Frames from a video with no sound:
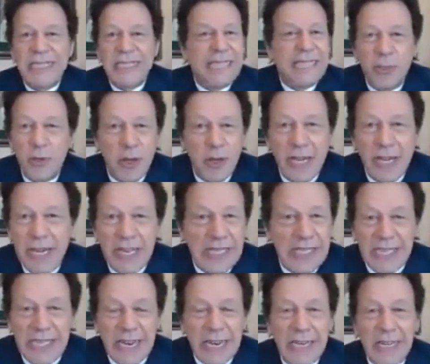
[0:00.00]
They don't
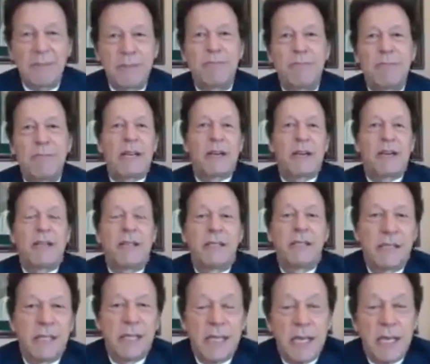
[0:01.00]
understand it
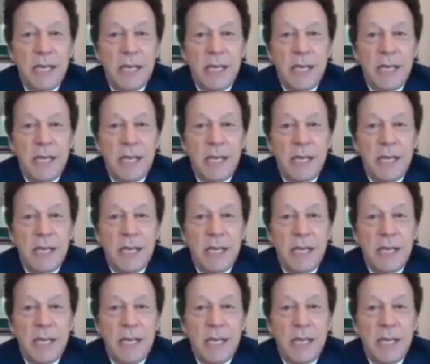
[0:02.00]
because